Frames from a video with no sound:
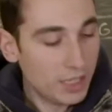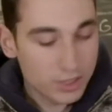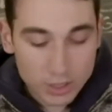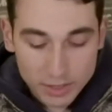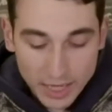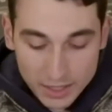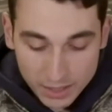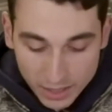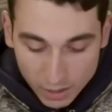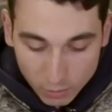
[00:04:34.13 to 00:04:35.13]
So
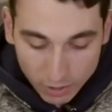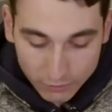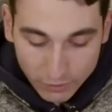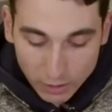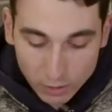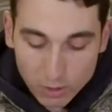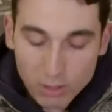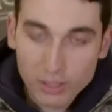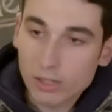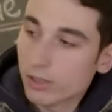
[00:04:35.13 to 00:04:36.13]
again, we're going to follow
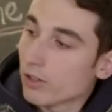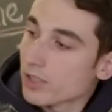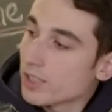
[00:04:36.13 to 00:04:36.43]
along on our little